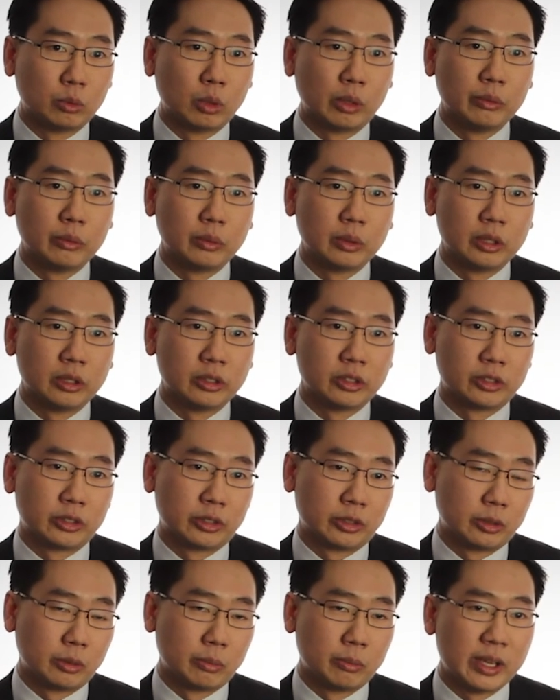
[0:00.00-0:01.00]
what
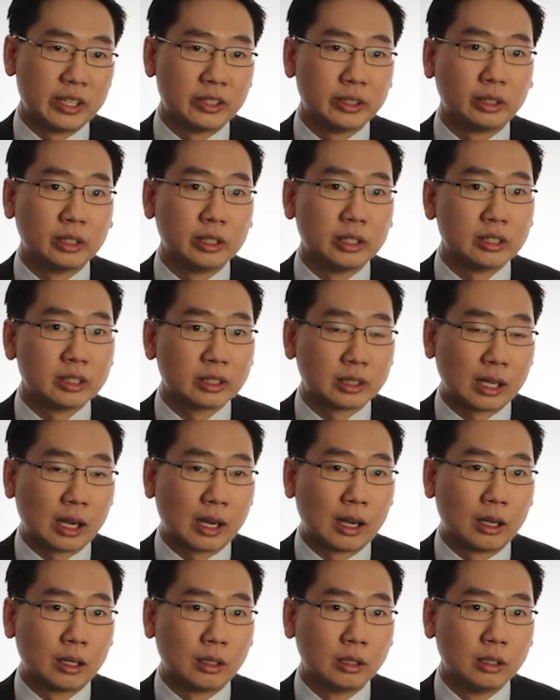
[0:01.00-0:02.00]
is basically a
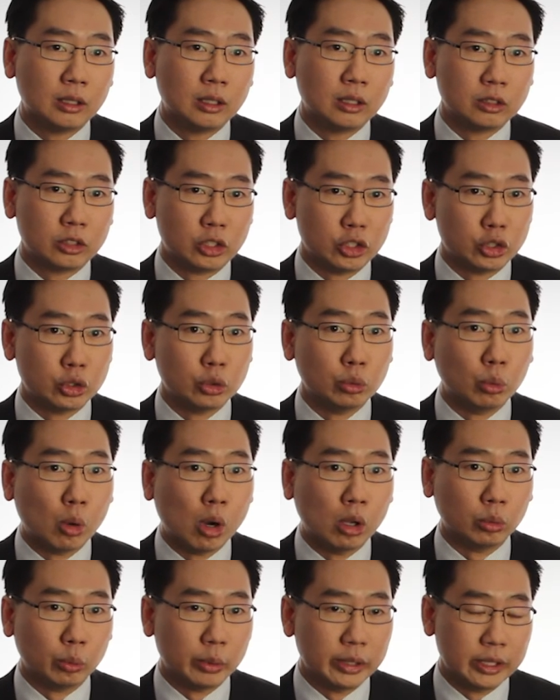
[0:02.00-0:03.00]
scar tissue
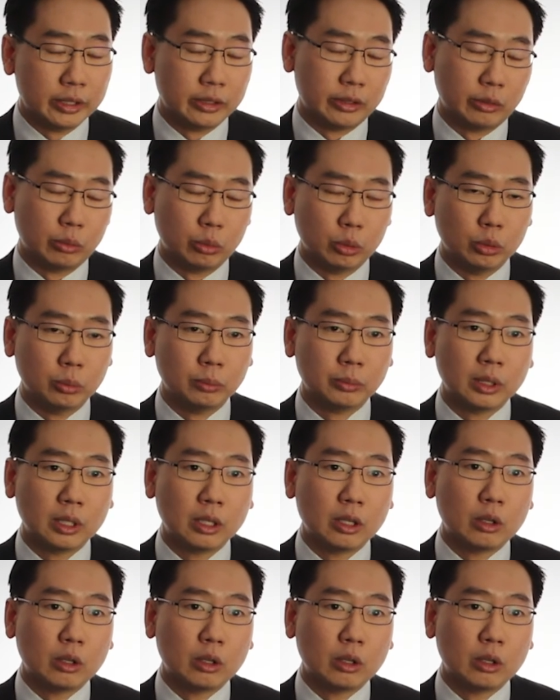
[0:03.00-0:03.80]
wall within the womb,